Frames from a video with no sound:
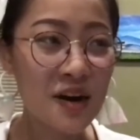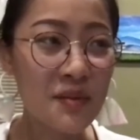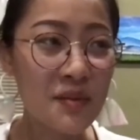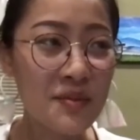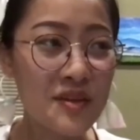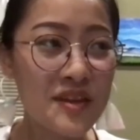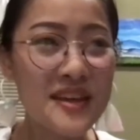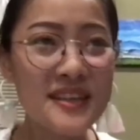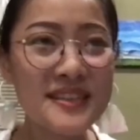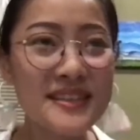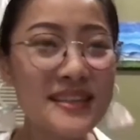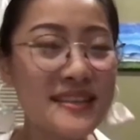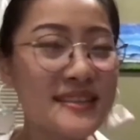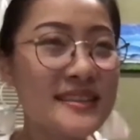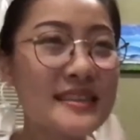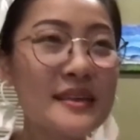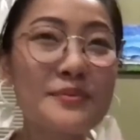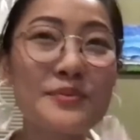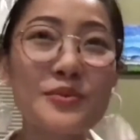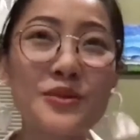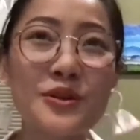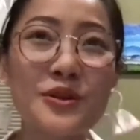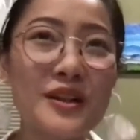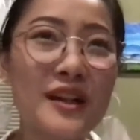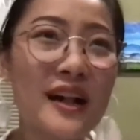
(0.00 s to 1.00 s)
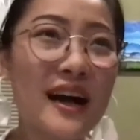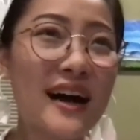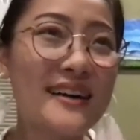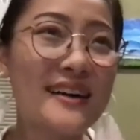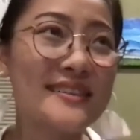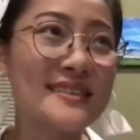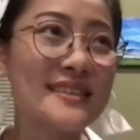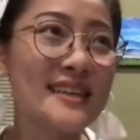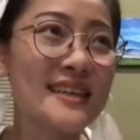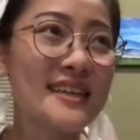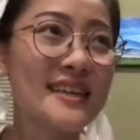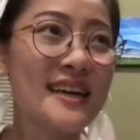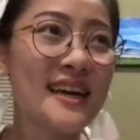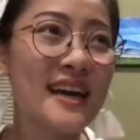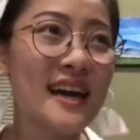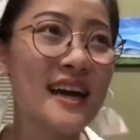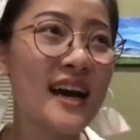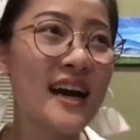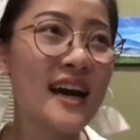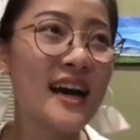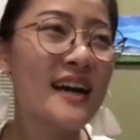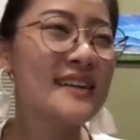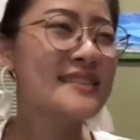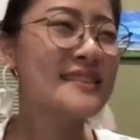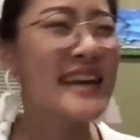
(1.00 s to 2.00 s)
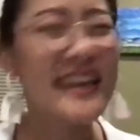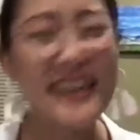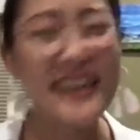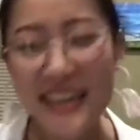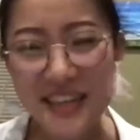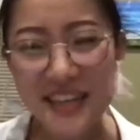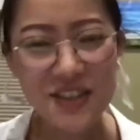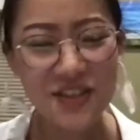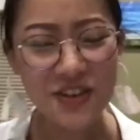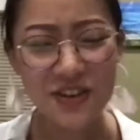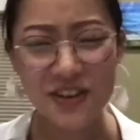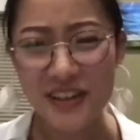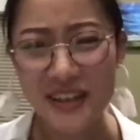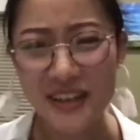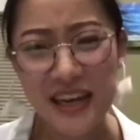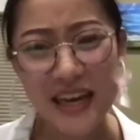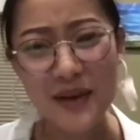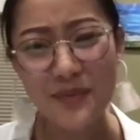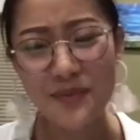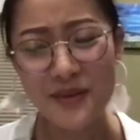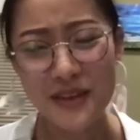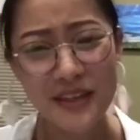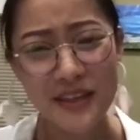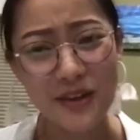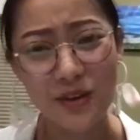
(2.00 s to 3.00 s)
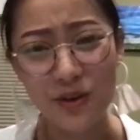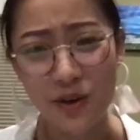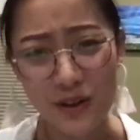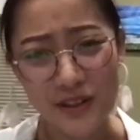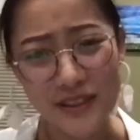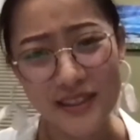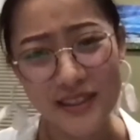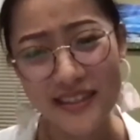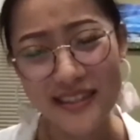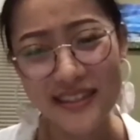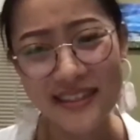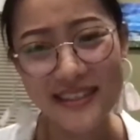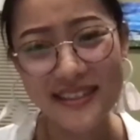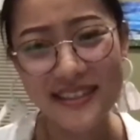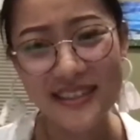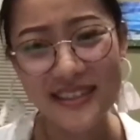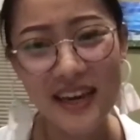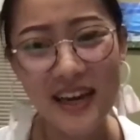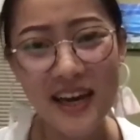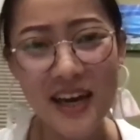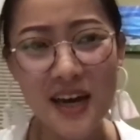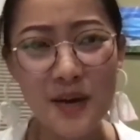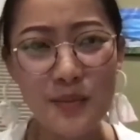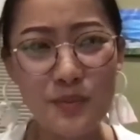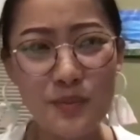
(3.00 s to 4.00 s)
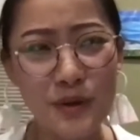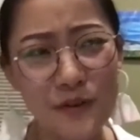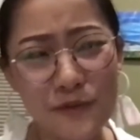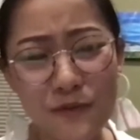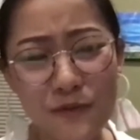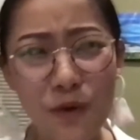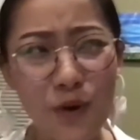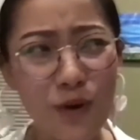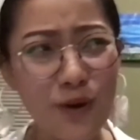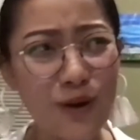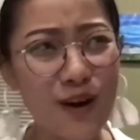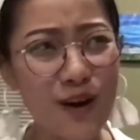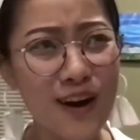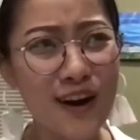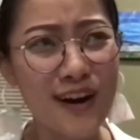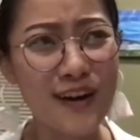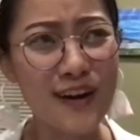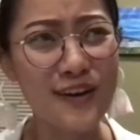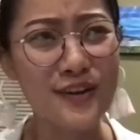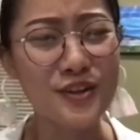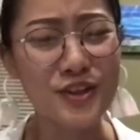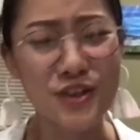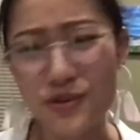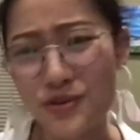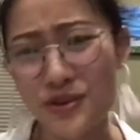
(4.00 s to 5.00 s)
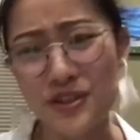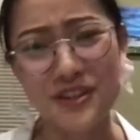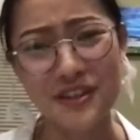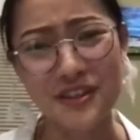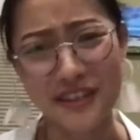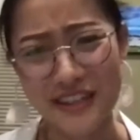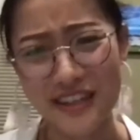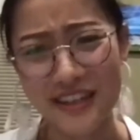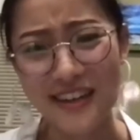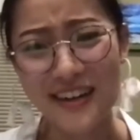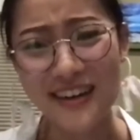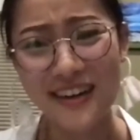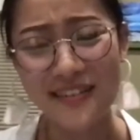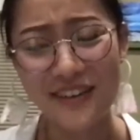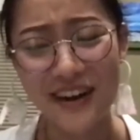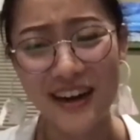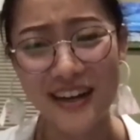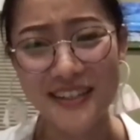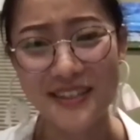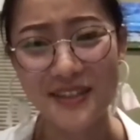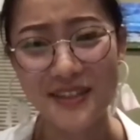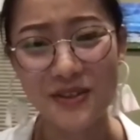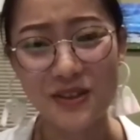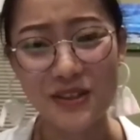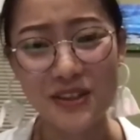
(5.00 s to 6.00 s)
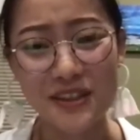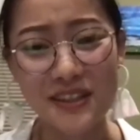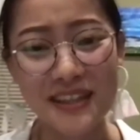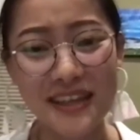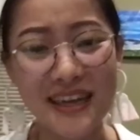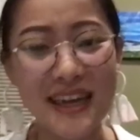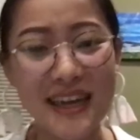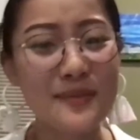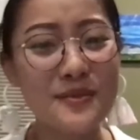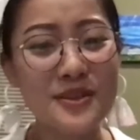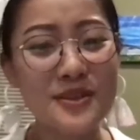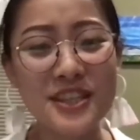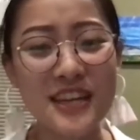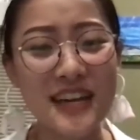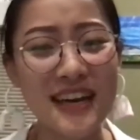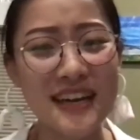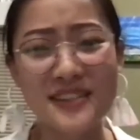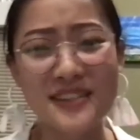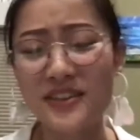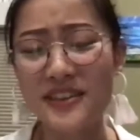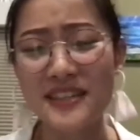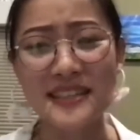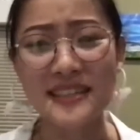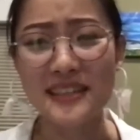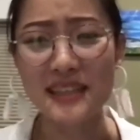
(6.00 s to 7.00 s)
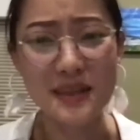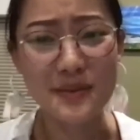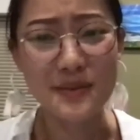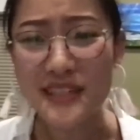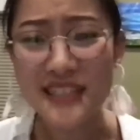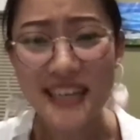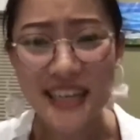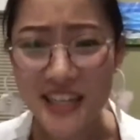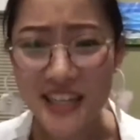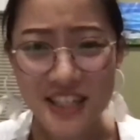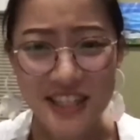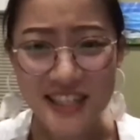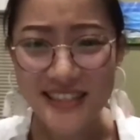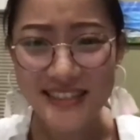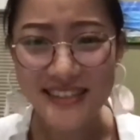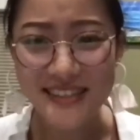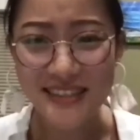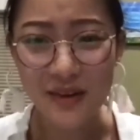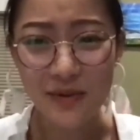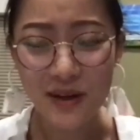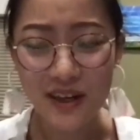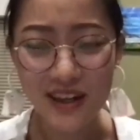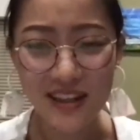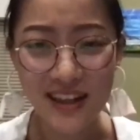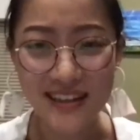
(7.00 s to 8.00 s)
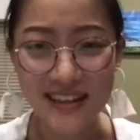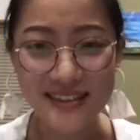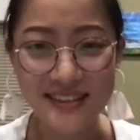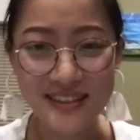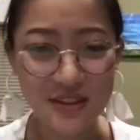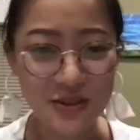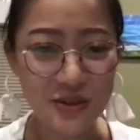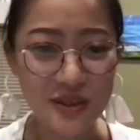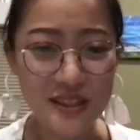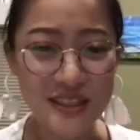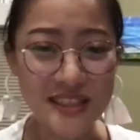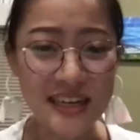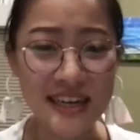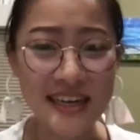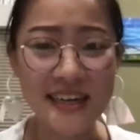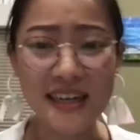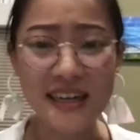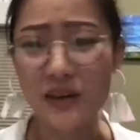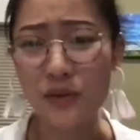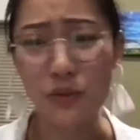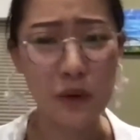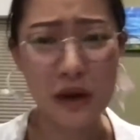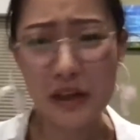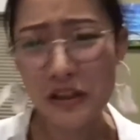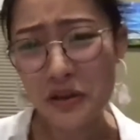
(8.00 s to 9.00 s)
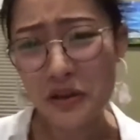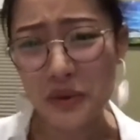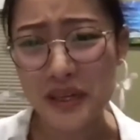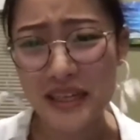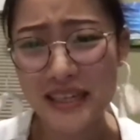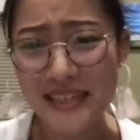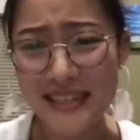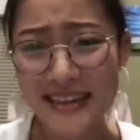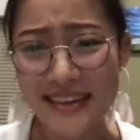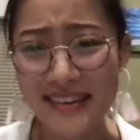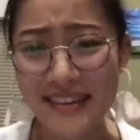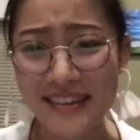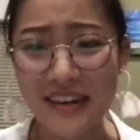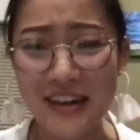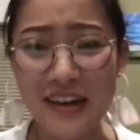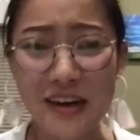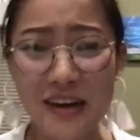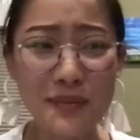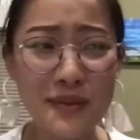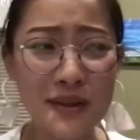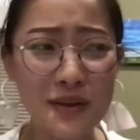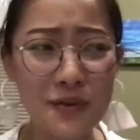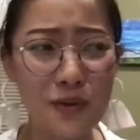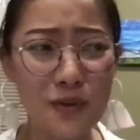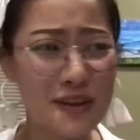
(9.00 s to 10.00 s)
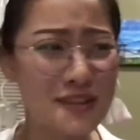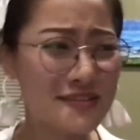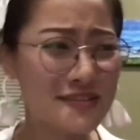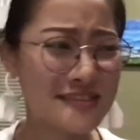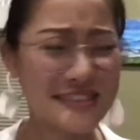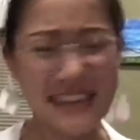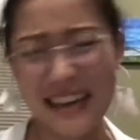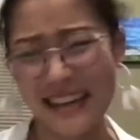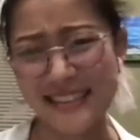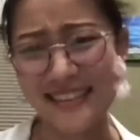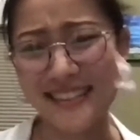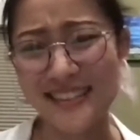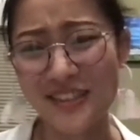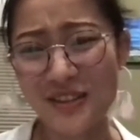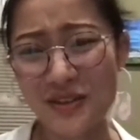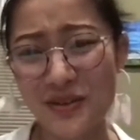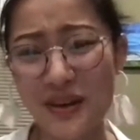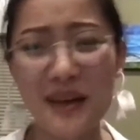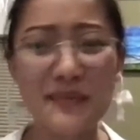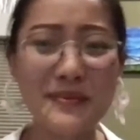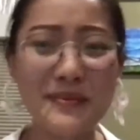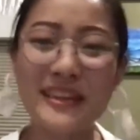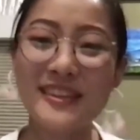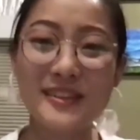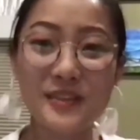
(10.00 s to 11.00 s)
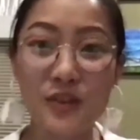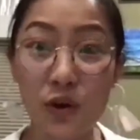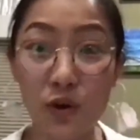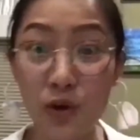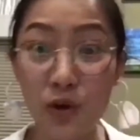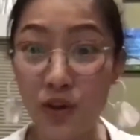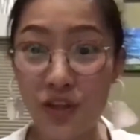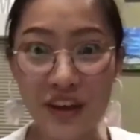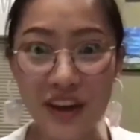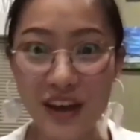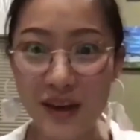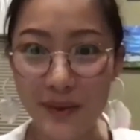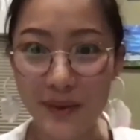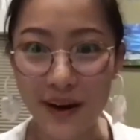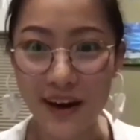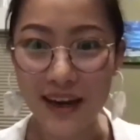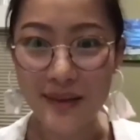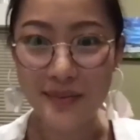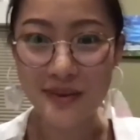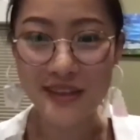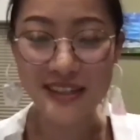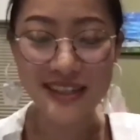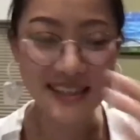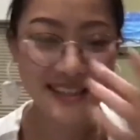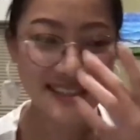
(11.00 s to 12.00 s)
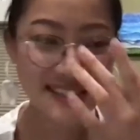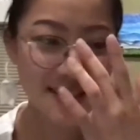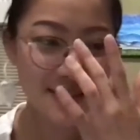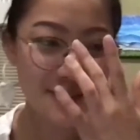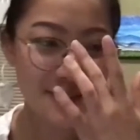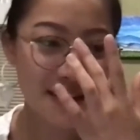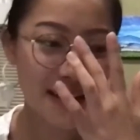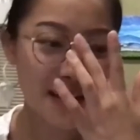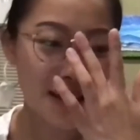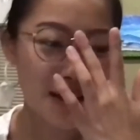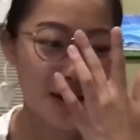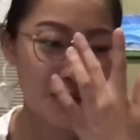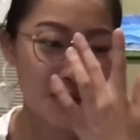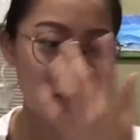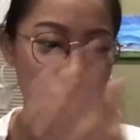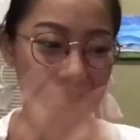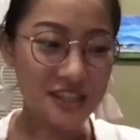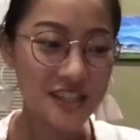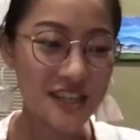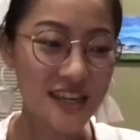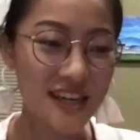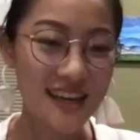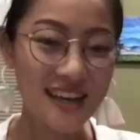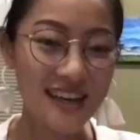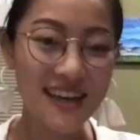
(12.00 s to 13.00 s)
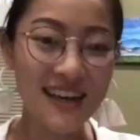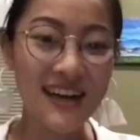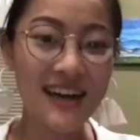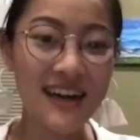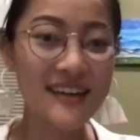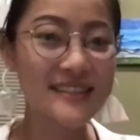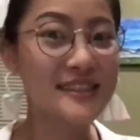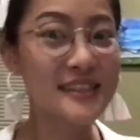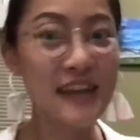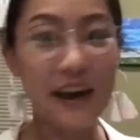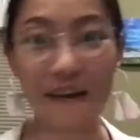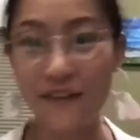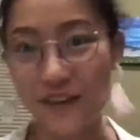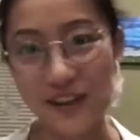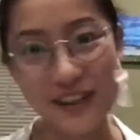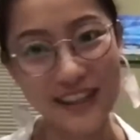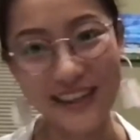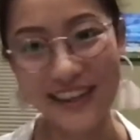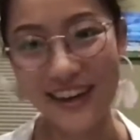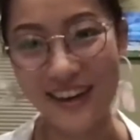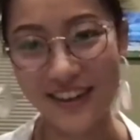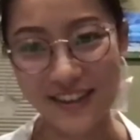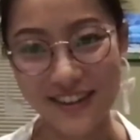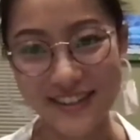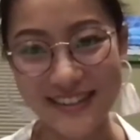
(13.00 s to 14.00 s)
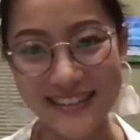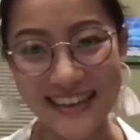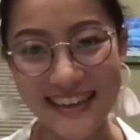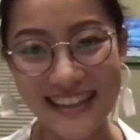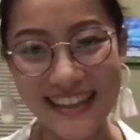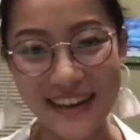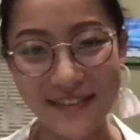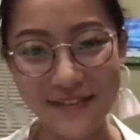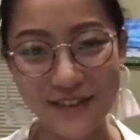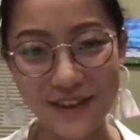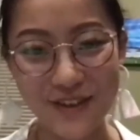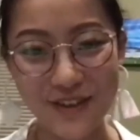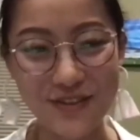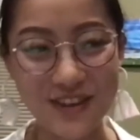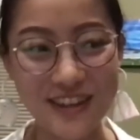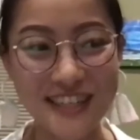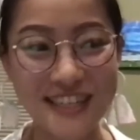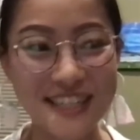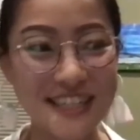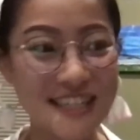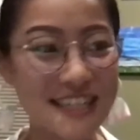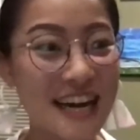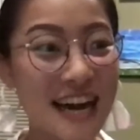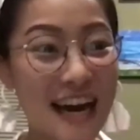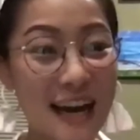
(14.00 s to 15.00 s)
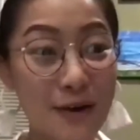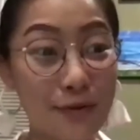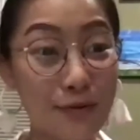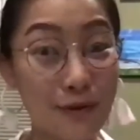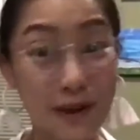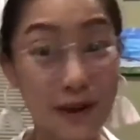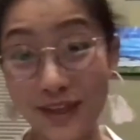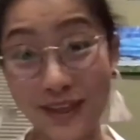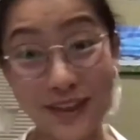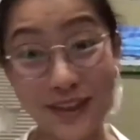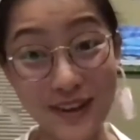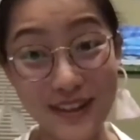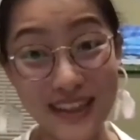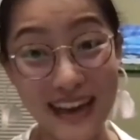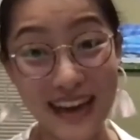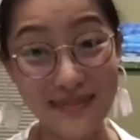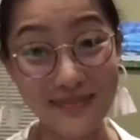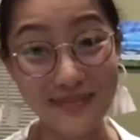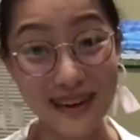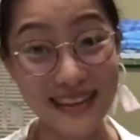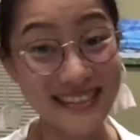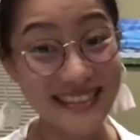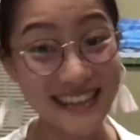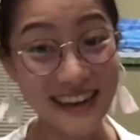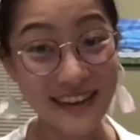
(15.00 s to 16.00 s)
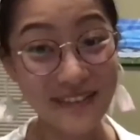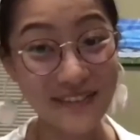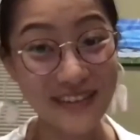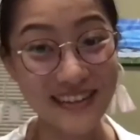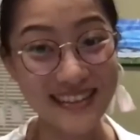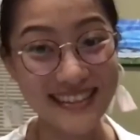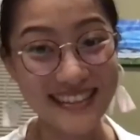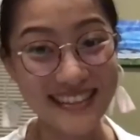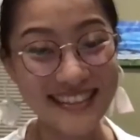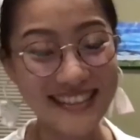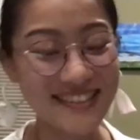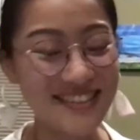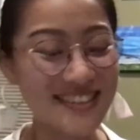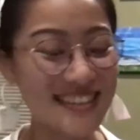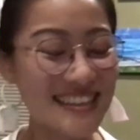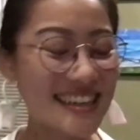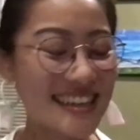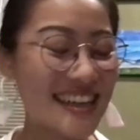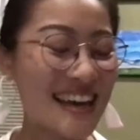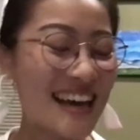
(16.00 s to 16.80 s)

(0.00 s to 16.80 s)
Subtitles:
Things as simple as like taking certain AP courses before junior year of high school. Like MSJ has all these limitations on what classes you can take and when you can take them and what tests I mean, there's a whole thing about AP testing right now, which definitely understand that frustration. I went through that myself as a student.